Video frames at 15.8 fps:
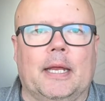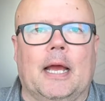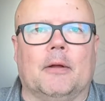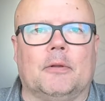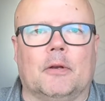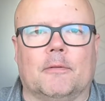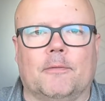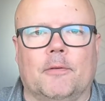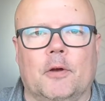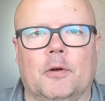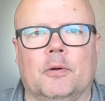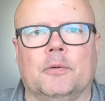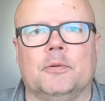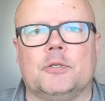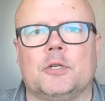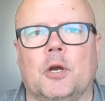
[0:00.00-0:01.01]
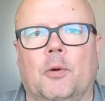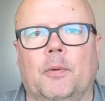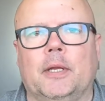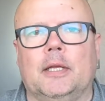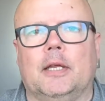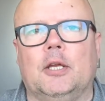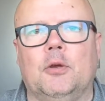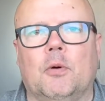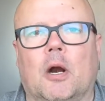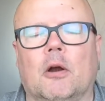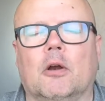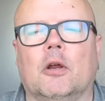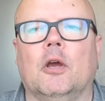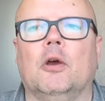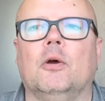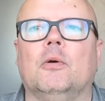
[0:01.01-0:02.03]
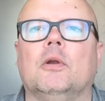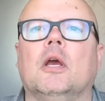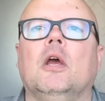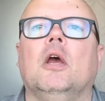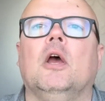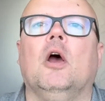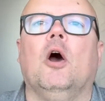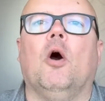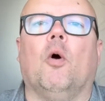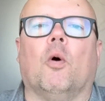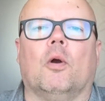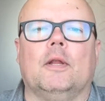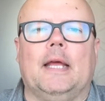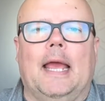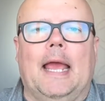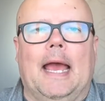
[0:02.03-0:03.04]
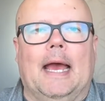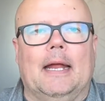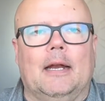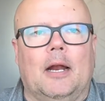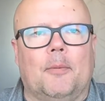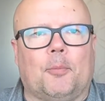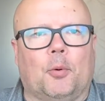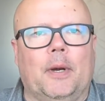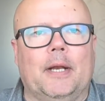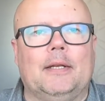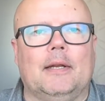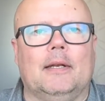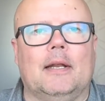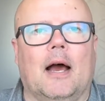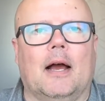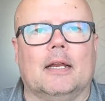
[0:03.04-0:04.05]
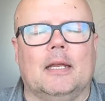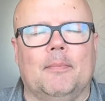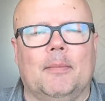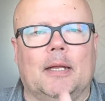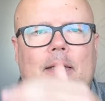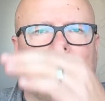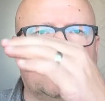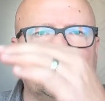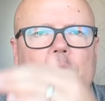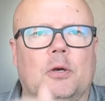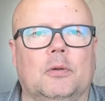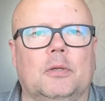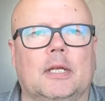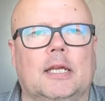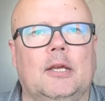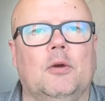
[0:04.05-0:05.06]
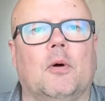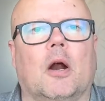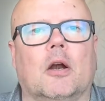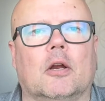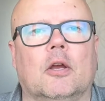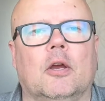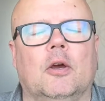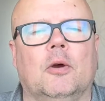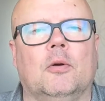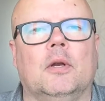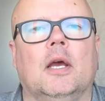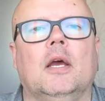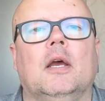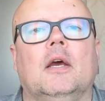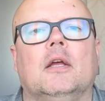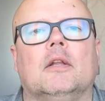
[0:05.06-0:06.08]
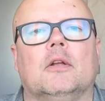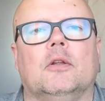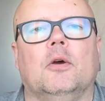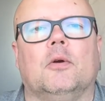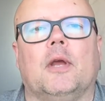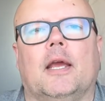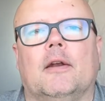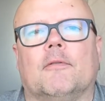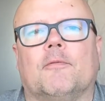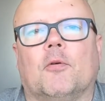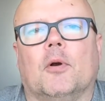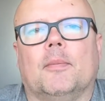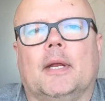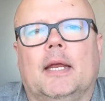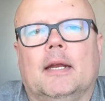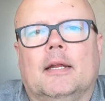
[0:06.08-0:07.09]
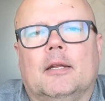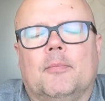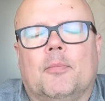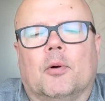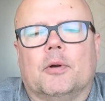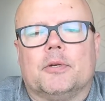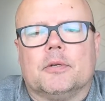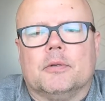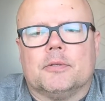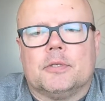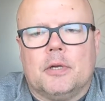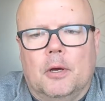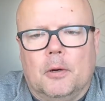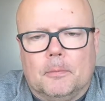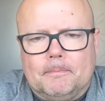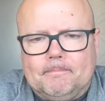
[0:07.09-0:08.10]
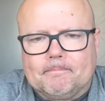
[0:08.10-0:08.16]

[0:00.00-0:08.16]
out their phones, showing the QR code, or they had a printed document that showed the QR code, the locator form to get into Portugal. So